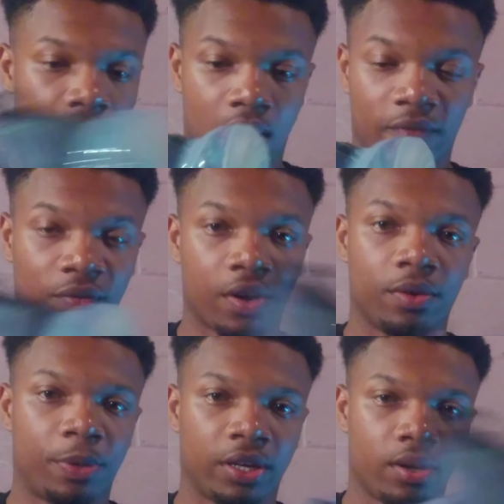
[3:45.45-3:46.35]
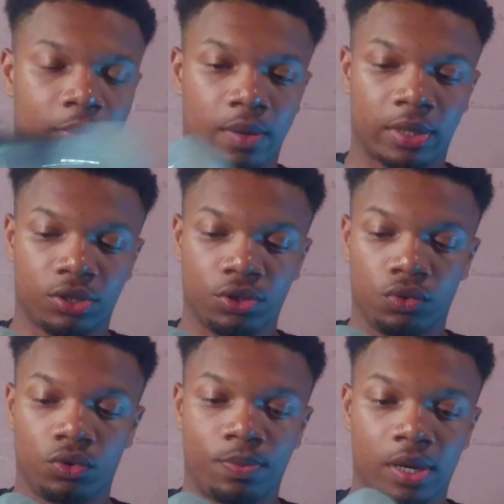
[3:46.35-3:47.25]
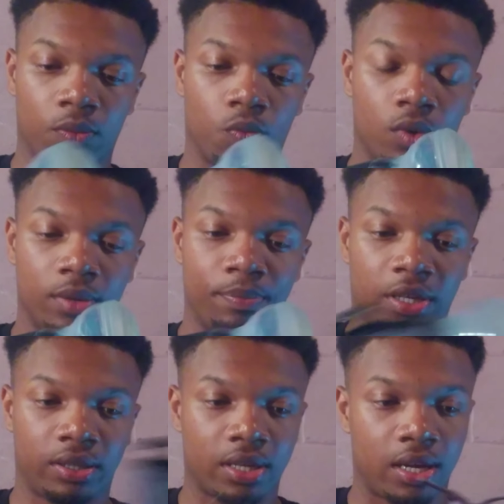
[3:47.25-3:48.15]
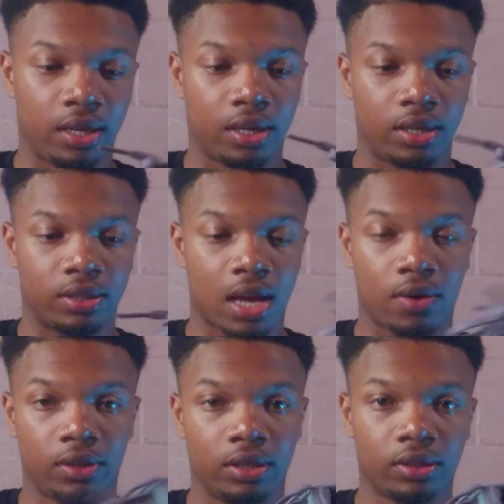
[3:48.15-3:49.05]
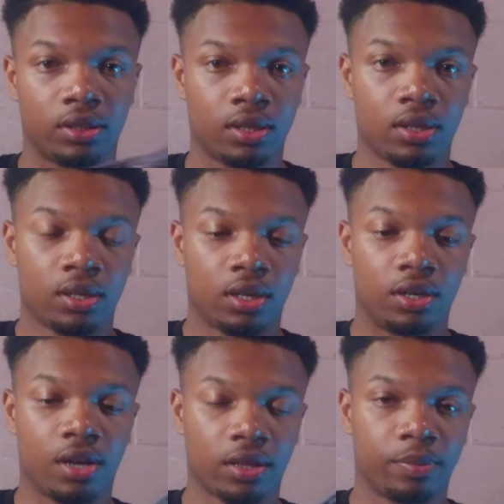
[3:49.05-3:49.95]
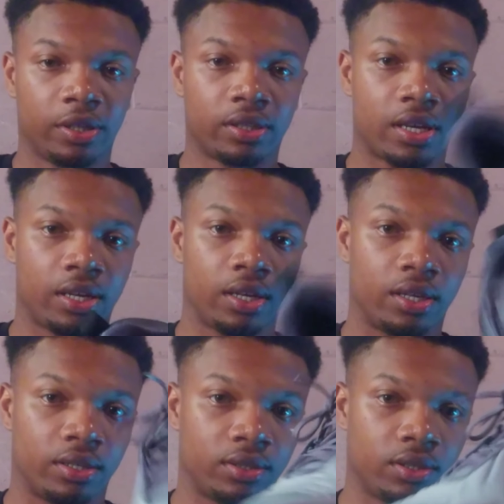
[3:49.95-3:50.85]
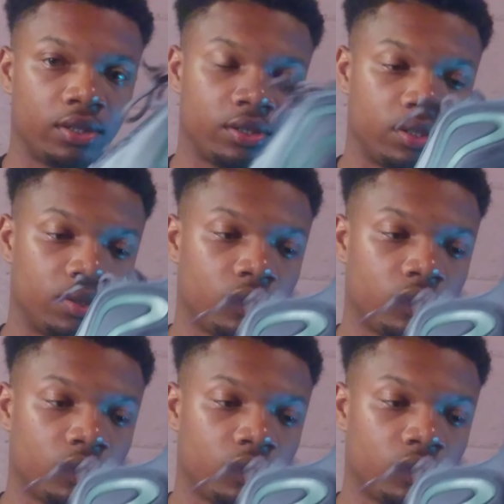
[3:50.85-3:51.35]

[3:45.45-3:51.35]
I'm very picky about my shoes, but one big thing is how it looks, and another big thing is the cushion.